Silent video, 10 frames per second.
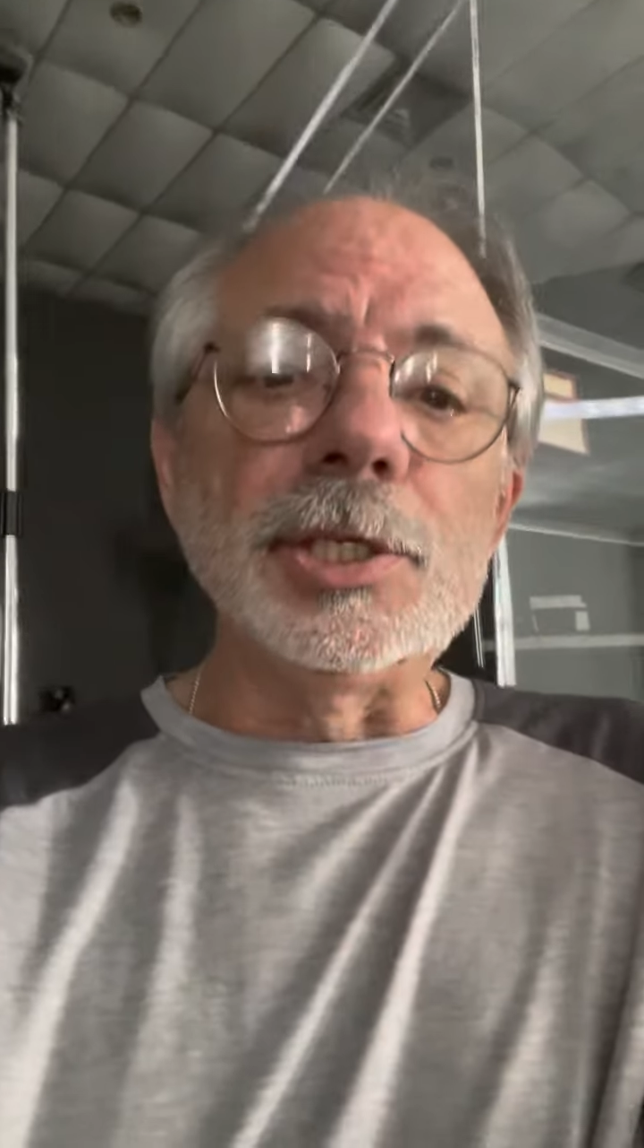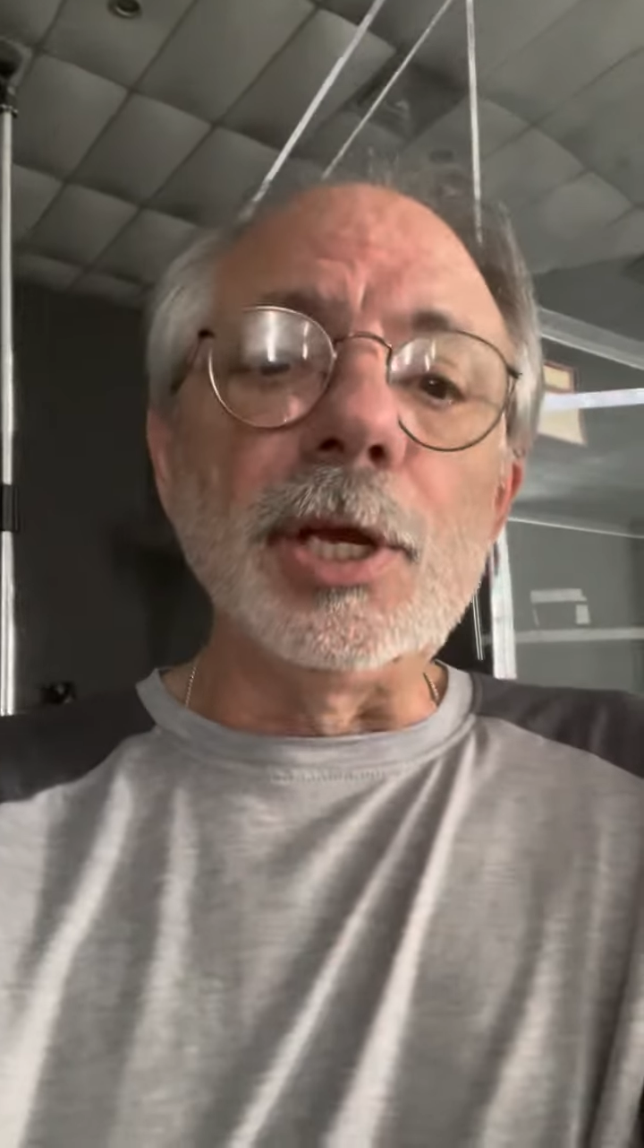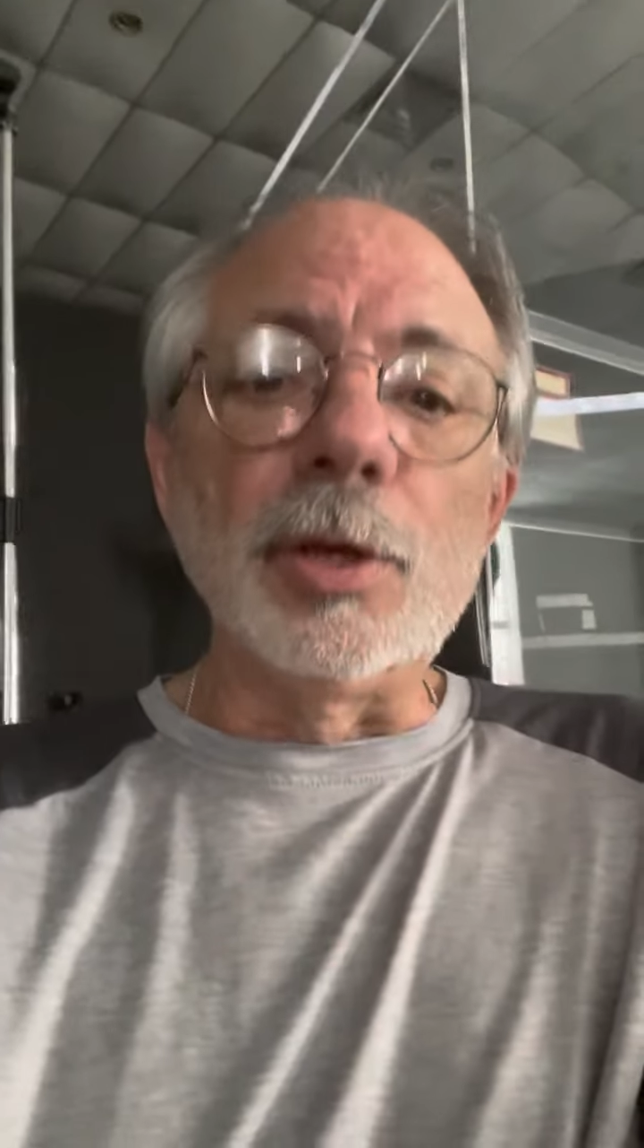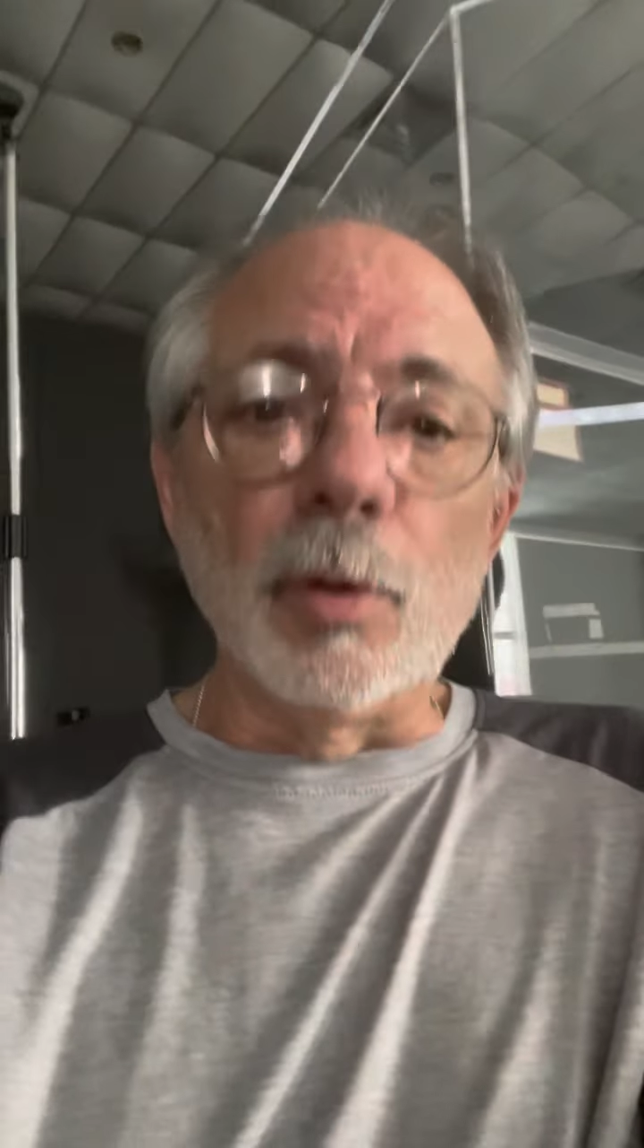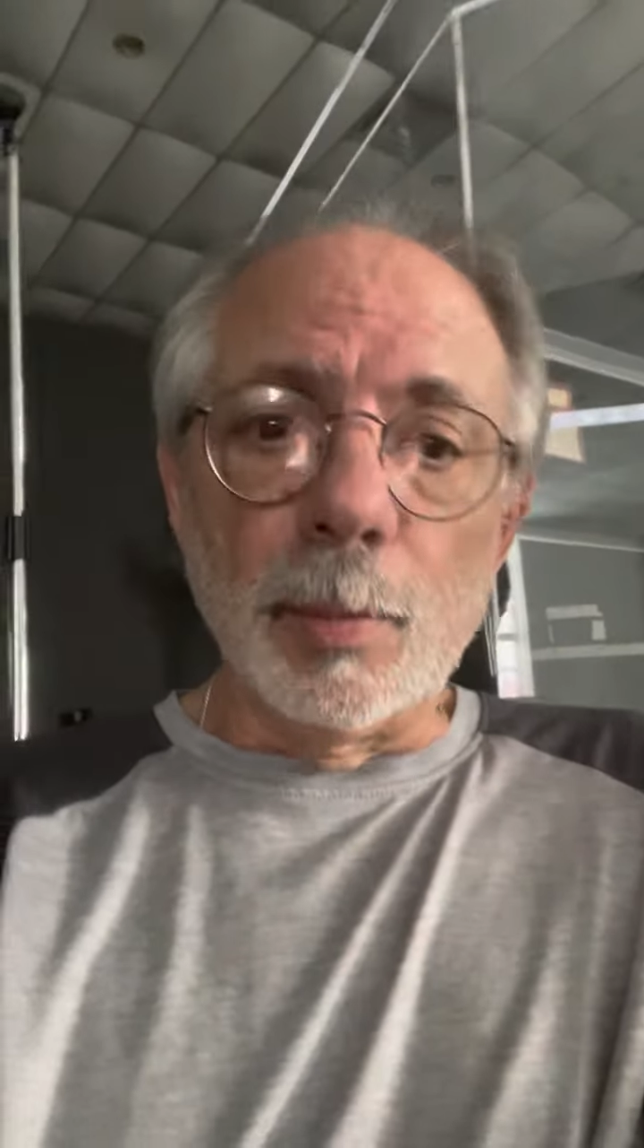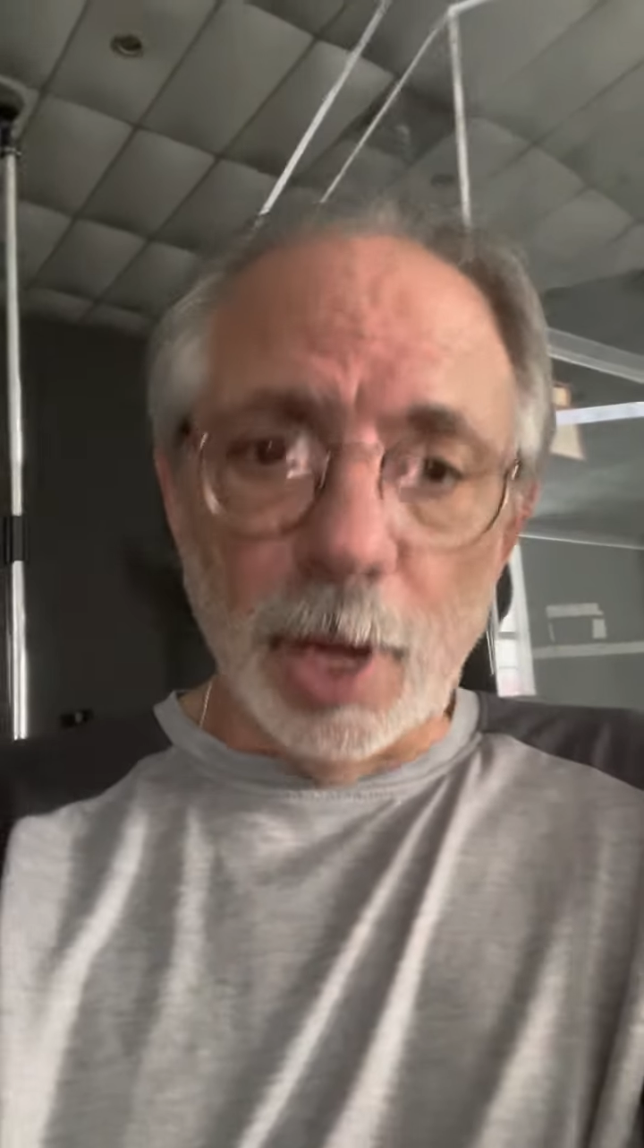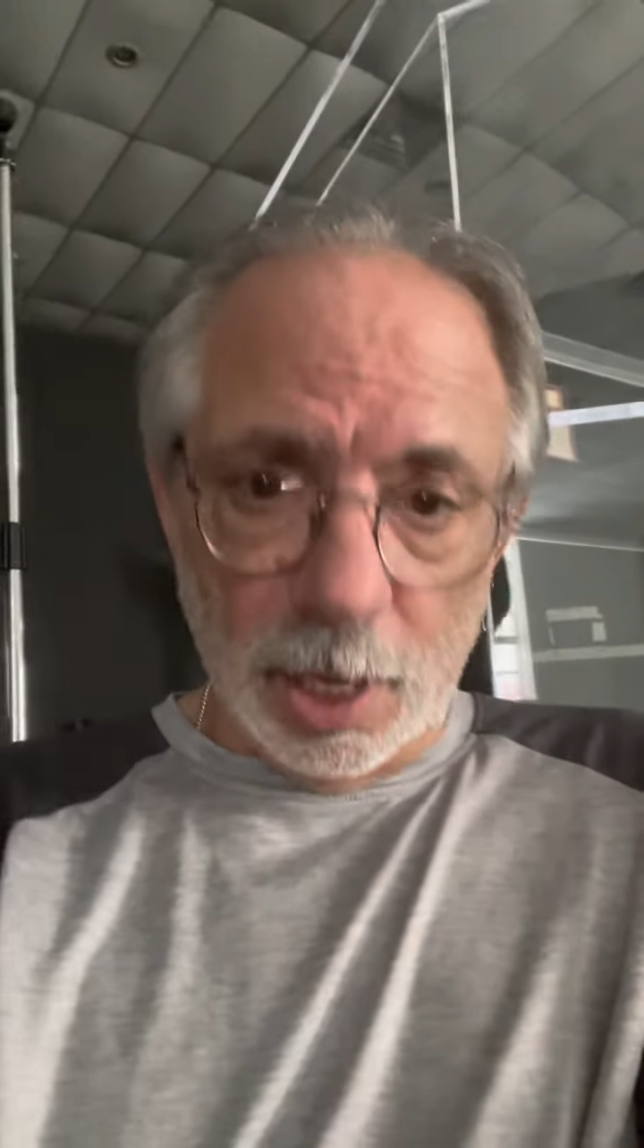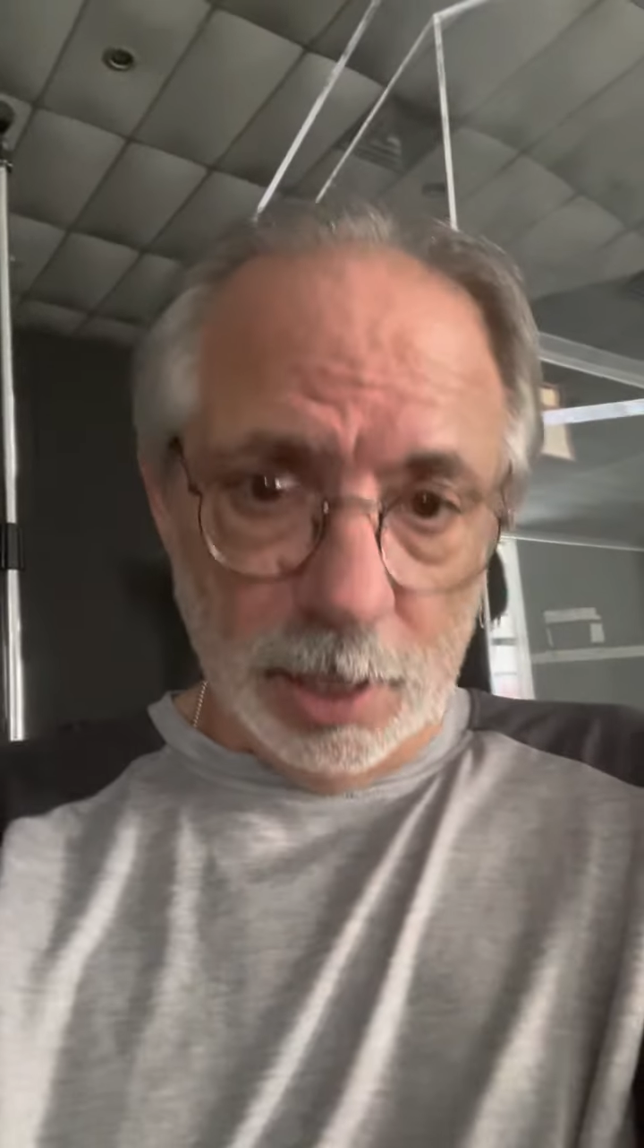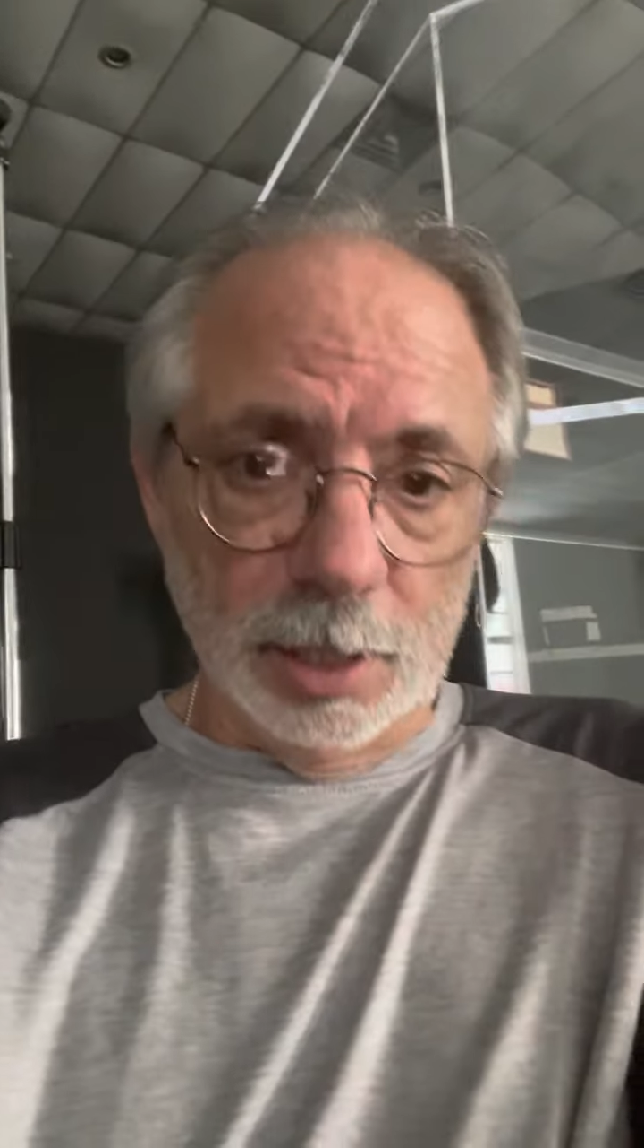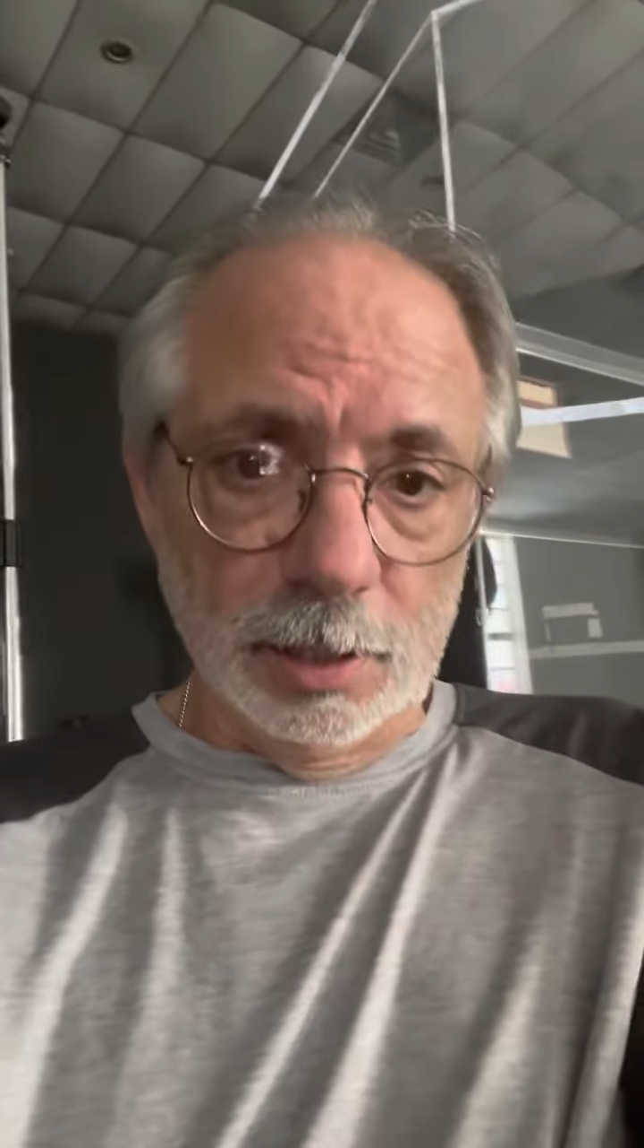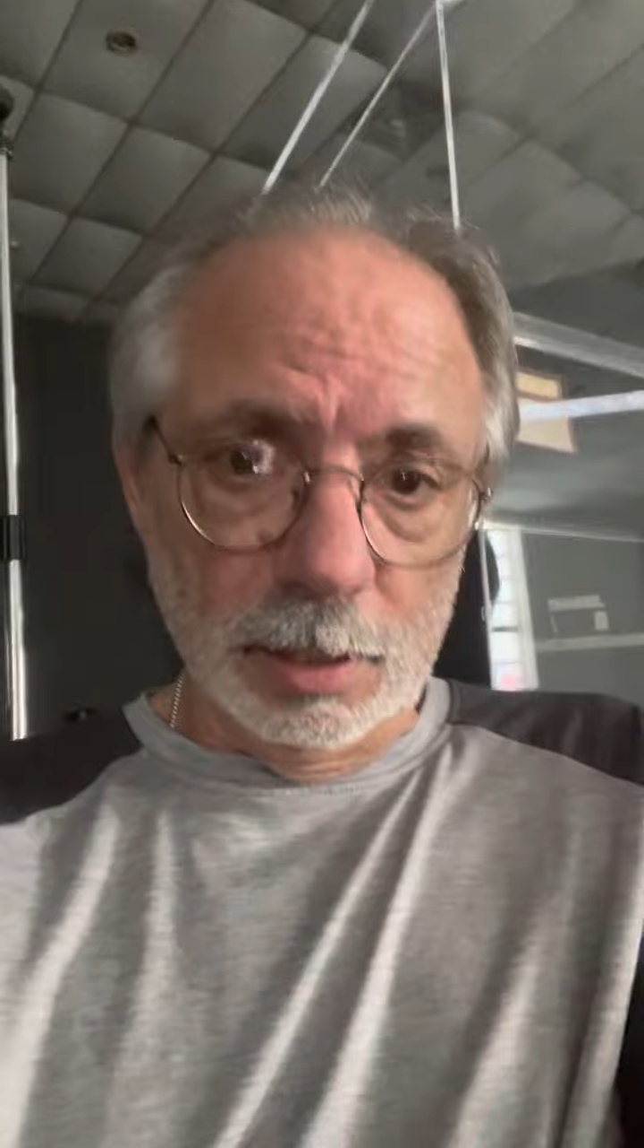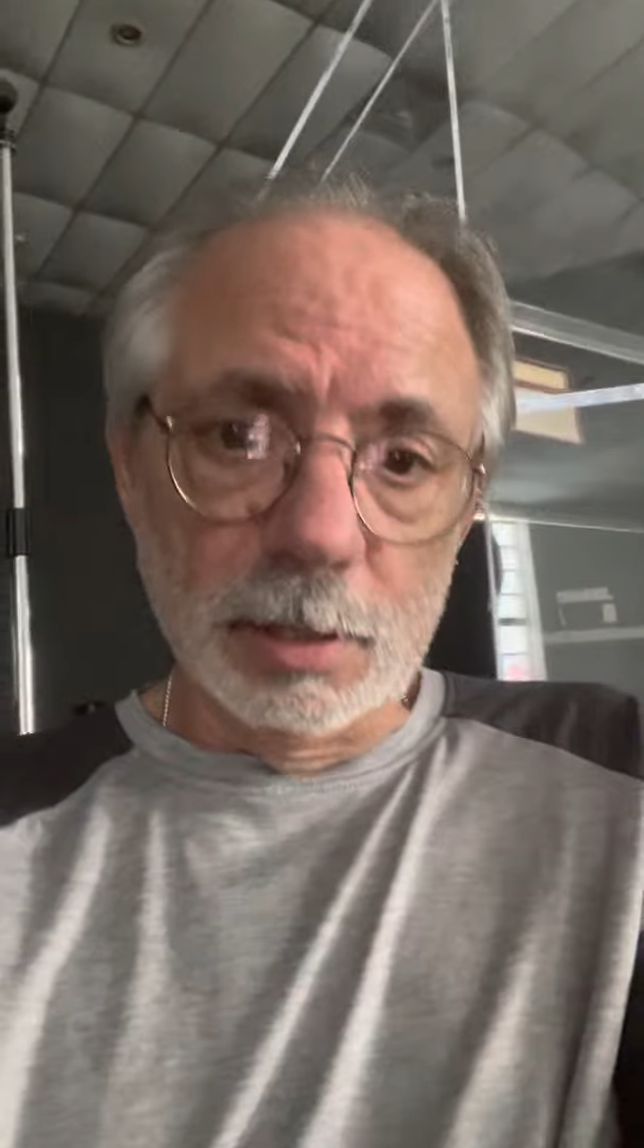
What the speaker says: your mind.